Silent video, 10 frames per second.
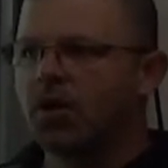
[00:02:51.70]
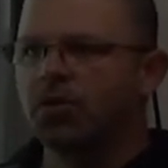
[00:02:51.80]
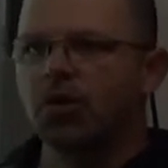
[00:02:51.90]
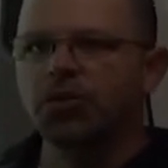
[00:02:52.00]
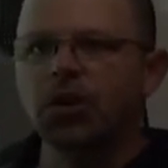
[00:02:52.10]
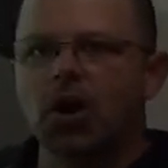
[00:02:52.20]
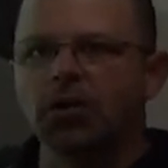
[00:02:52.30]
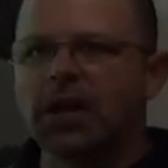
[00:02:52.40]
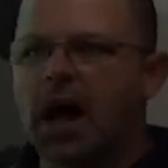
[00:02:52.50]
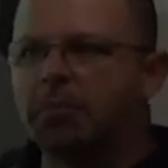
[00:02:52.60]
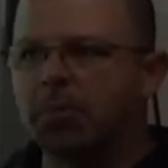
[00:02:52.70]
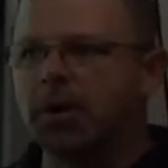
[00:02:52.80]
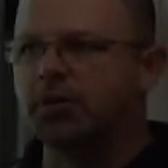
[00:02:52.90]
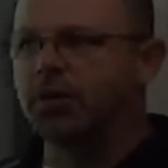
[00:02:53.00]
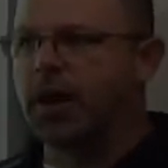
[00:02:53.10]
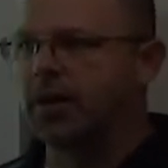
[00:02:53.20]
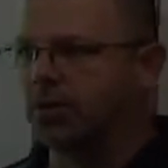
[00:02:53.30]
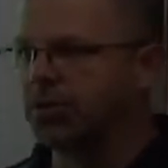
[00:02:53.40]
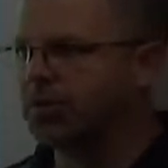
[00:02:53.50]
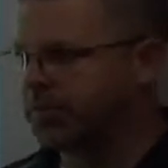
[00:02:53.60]
Those are called complementary
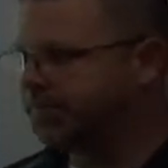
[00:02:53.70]
angles.